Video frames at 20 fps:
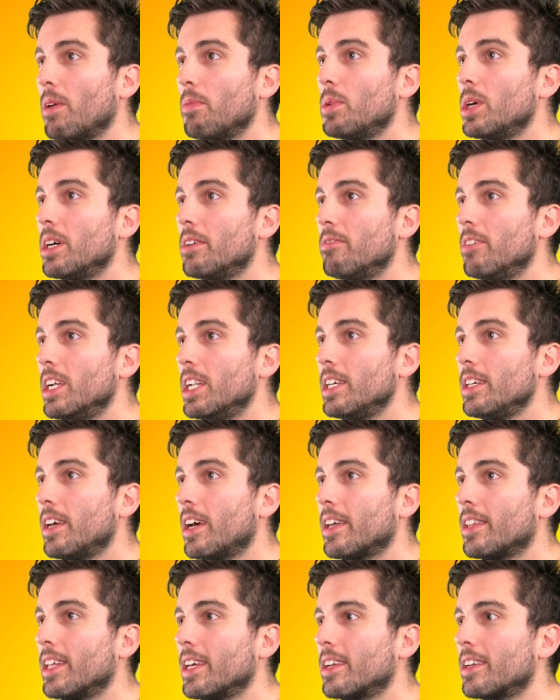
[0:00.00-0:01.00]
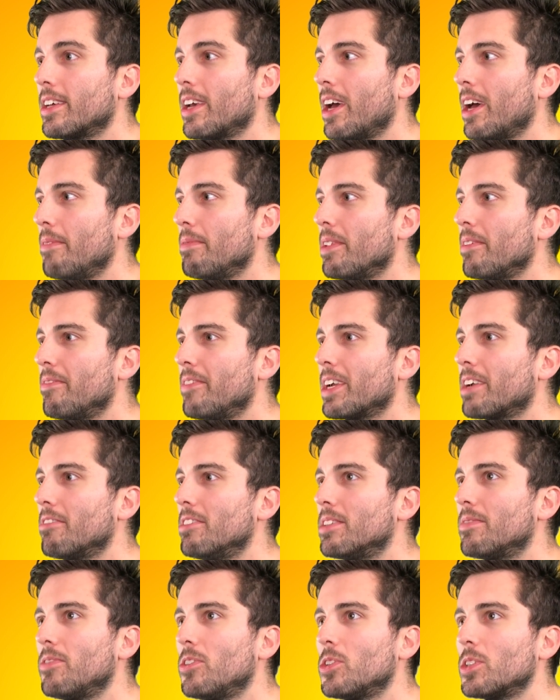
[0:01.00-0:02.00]
my work really. I think the figure
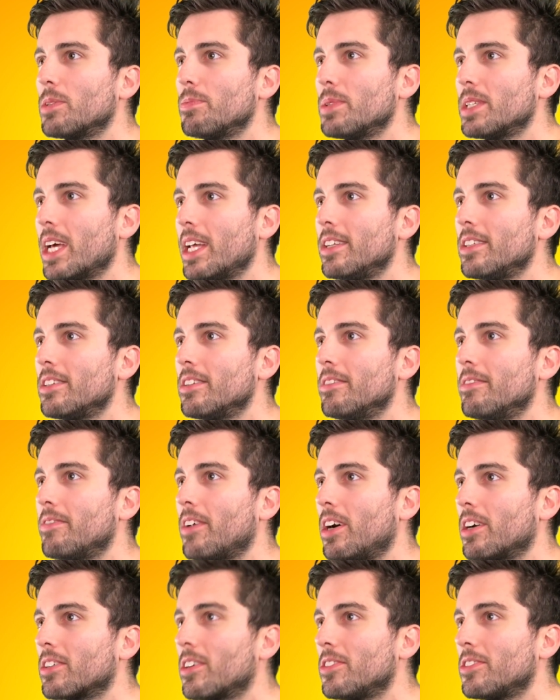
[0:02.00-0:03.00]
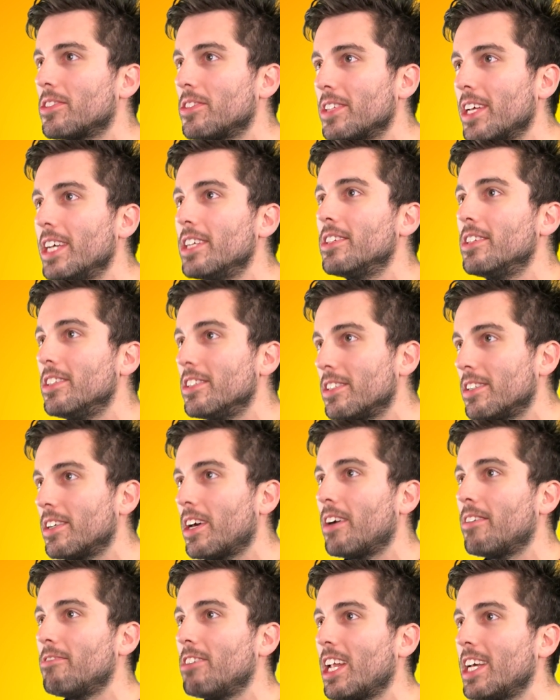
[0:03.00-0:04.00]
is 40% of our consultations
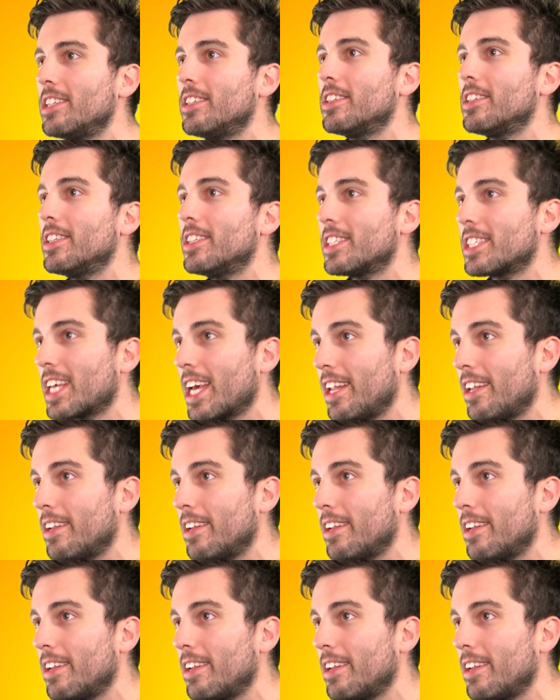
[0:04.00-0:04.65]
are related to the skin.